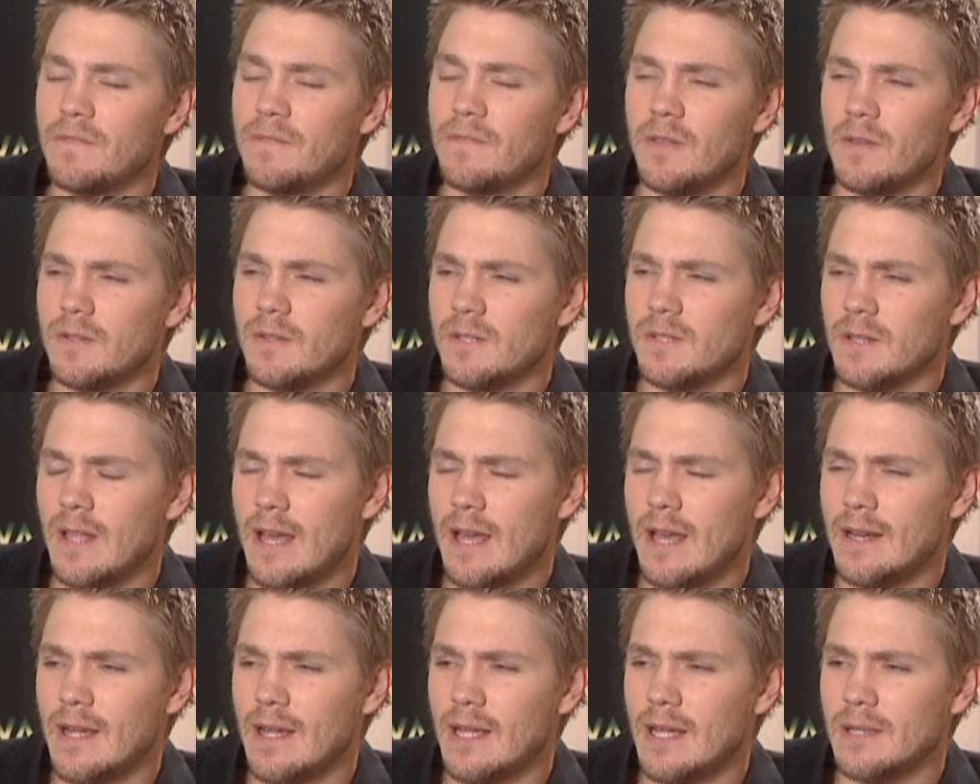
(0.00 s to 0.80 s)
You know, there's a
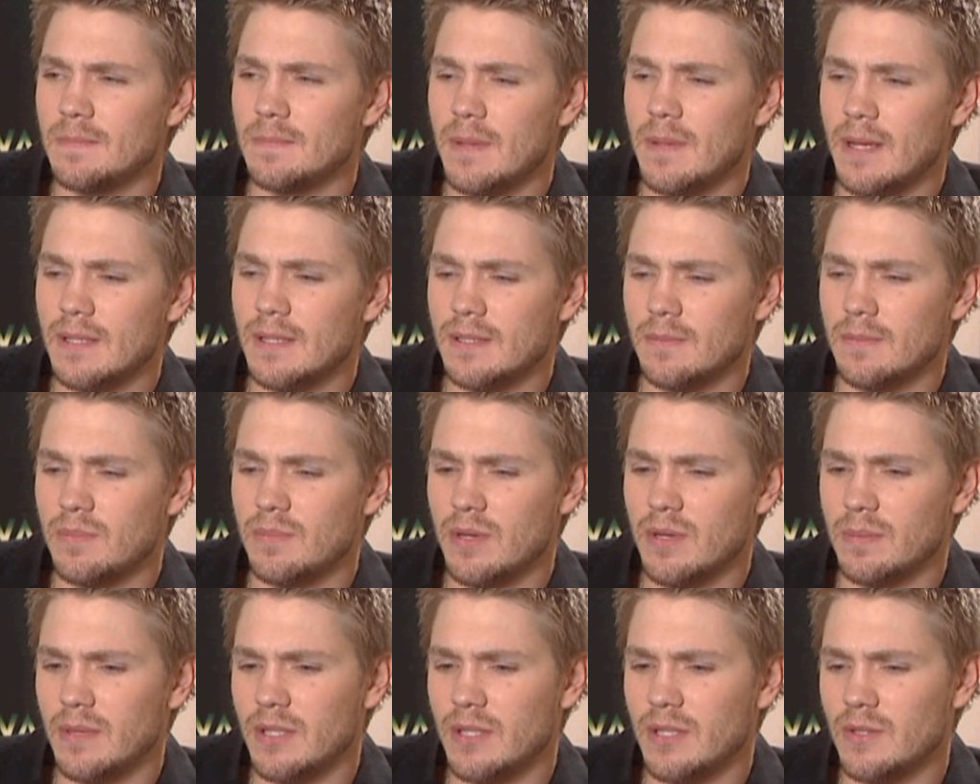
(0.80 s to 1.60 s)
lot of aspects that
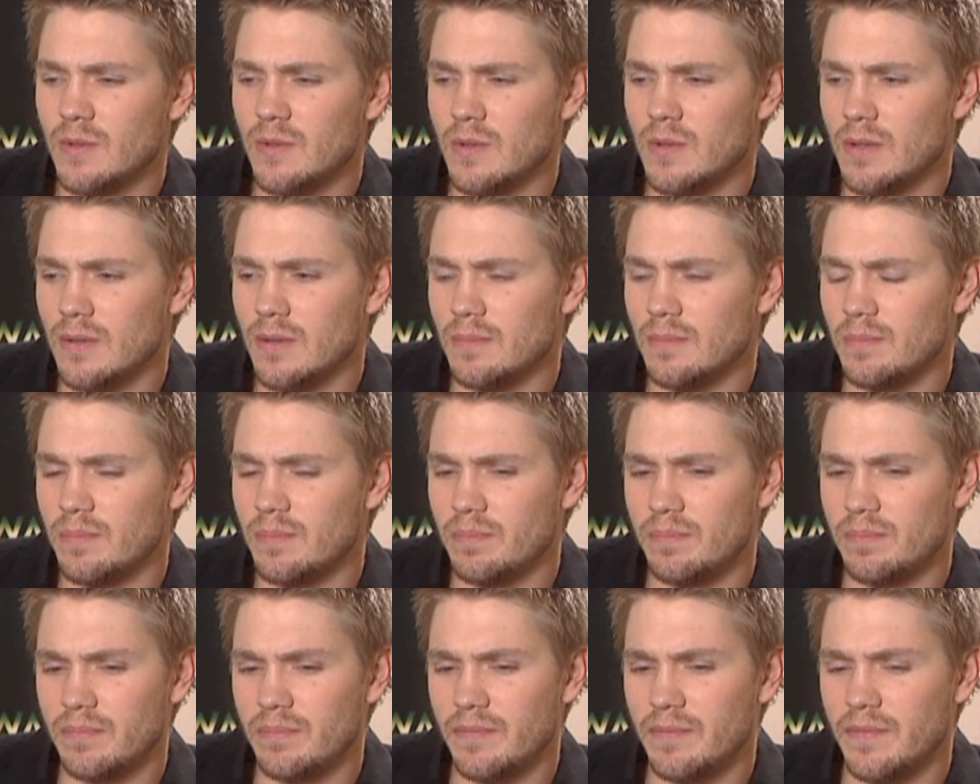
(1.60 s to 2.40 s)
bring me to a
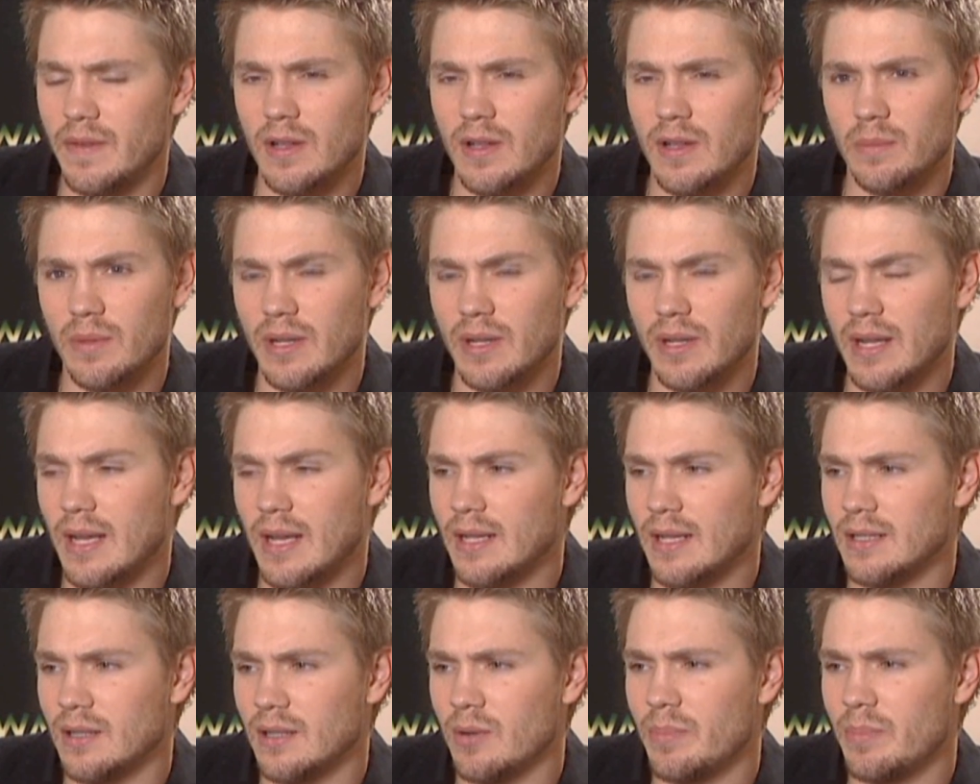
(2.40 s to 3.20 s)
film or
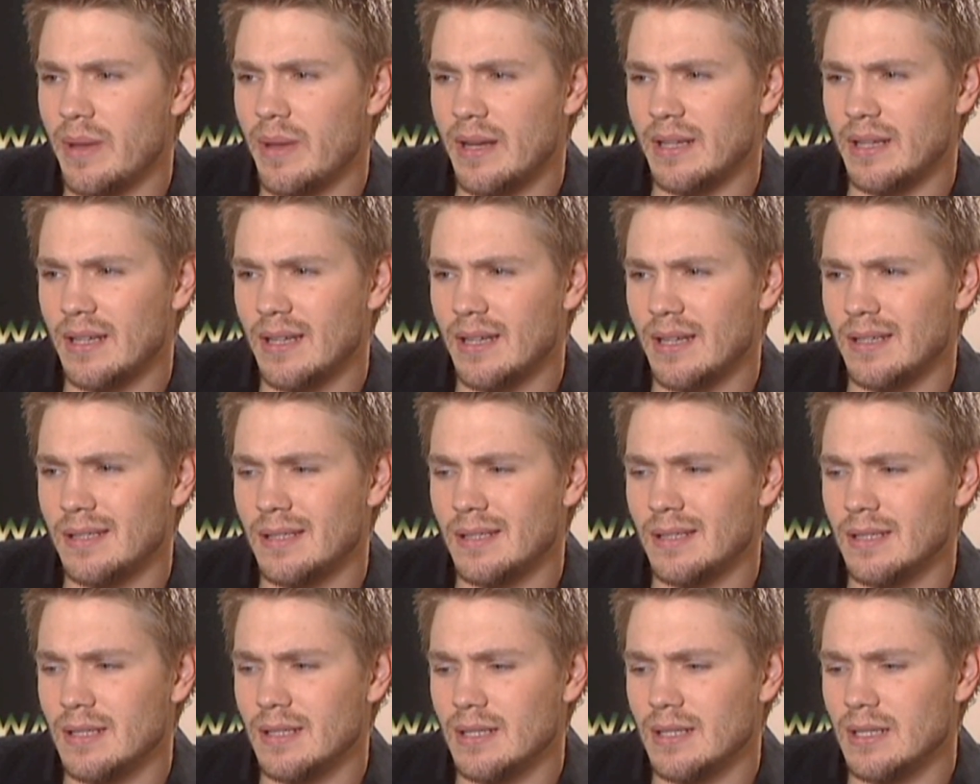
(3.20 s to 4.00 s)
not, you know, depending on,
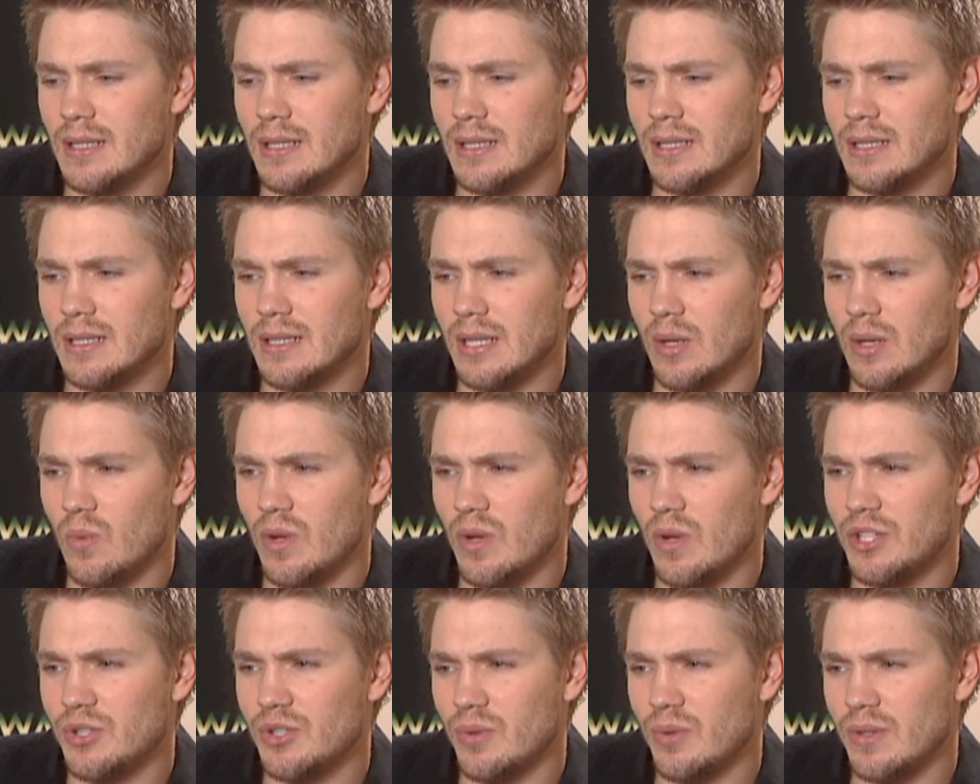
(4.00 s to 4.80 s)
you know,
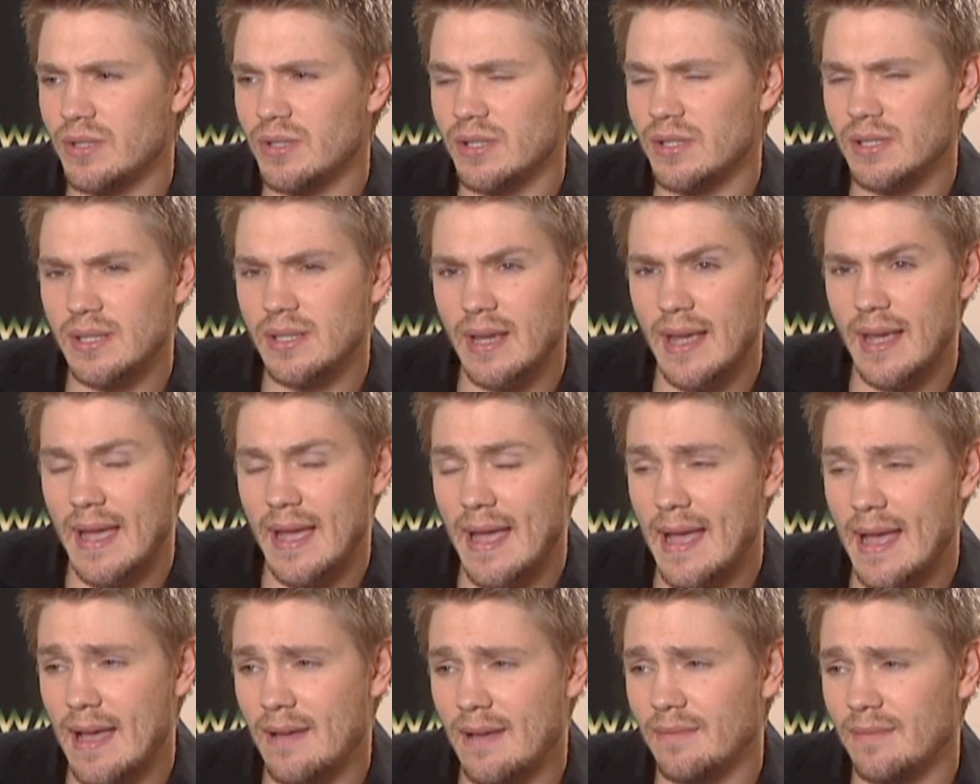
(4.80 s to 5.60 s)
what choices I
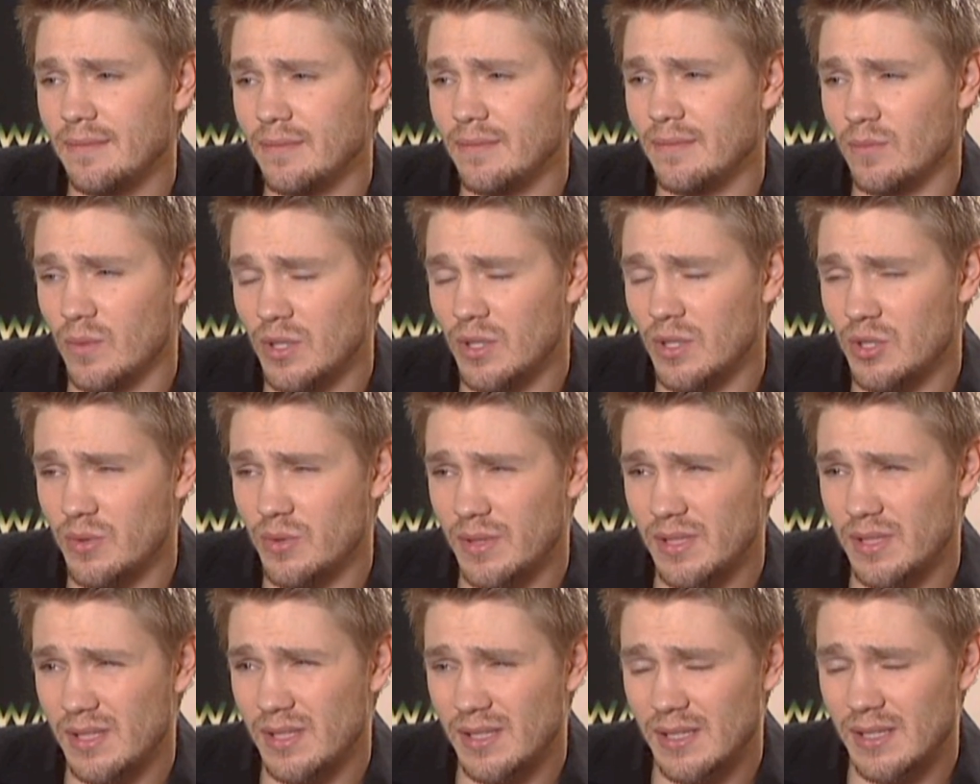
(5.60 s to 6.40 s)
have and what
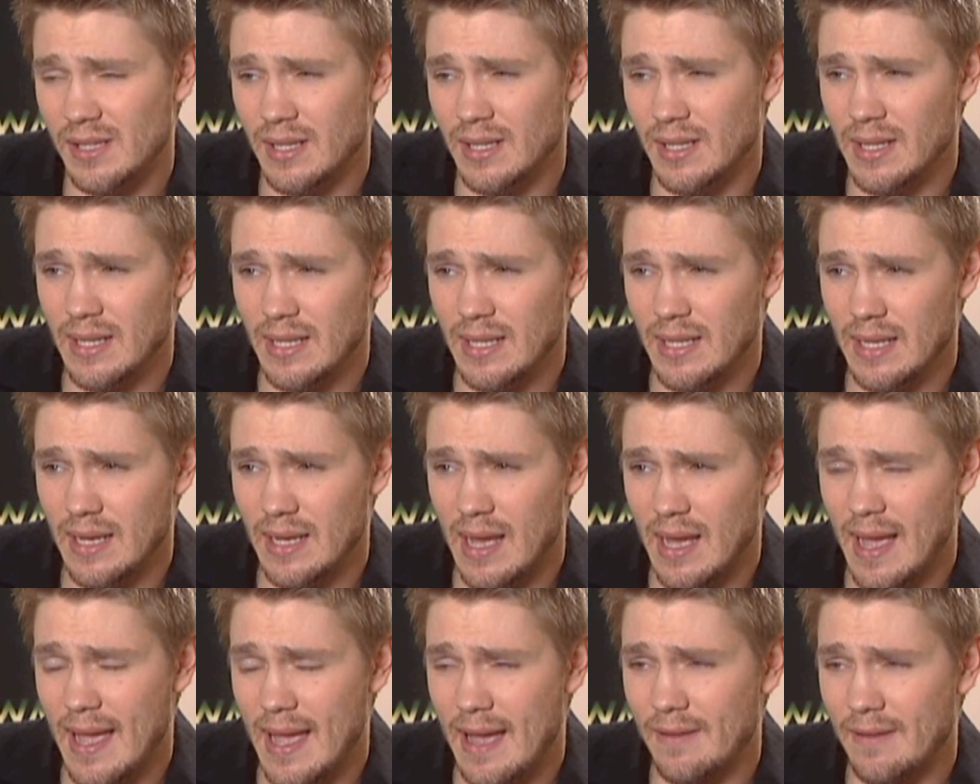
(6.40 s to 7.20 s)
choices
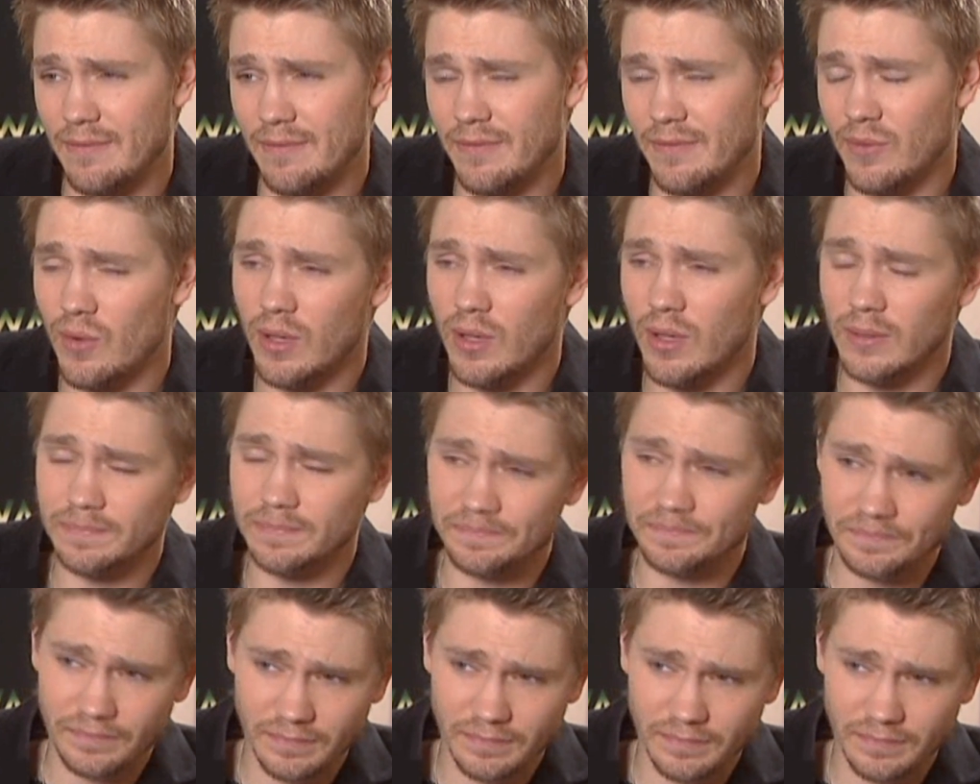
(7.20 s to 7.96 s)
I have for